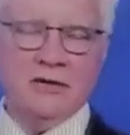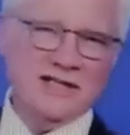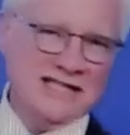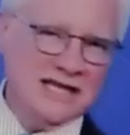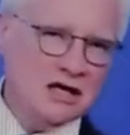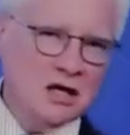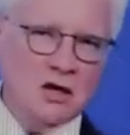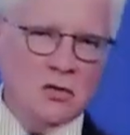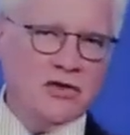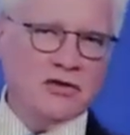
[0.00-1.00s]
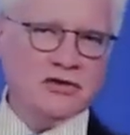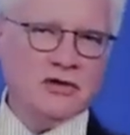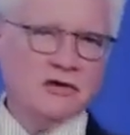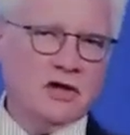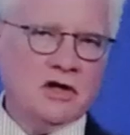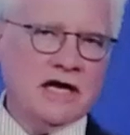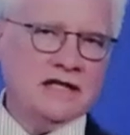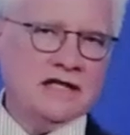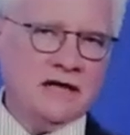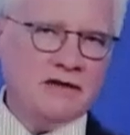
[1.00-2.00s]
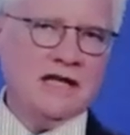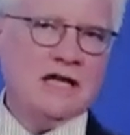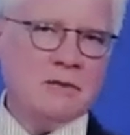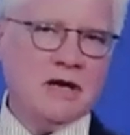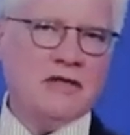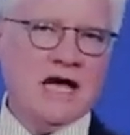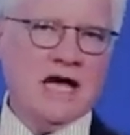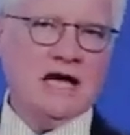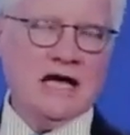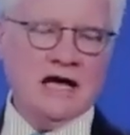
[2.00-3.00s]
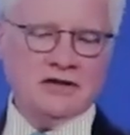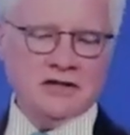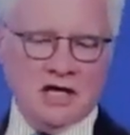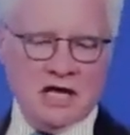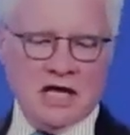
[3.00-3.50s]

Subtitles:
And we see with ulcerative colitis, I think about that as